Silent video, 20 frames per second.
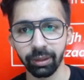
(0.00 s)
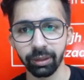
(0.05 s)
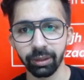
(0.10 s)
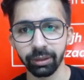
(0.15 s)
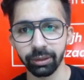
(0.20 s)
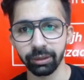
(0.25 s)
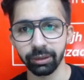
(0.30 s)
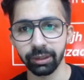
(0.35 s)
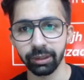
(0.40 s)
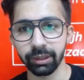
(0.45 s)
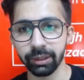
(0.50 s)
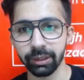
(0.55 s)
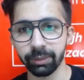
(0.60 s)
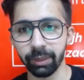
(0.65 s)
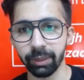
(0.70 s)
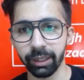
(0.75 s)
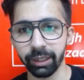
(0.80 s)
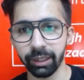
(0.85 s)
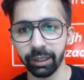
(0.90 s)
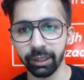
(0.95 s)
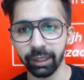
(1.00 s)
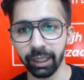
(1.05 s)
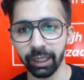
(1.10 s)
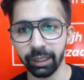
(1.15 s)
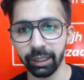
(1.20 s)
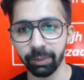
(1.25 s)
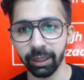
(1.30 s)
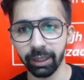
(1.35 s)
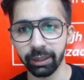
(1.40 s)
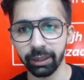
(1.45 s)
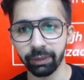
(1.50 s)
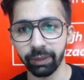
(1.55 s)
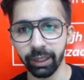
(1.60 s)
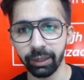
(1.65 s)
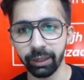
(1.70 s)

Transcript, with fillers: So this is my hidden talent, by the way.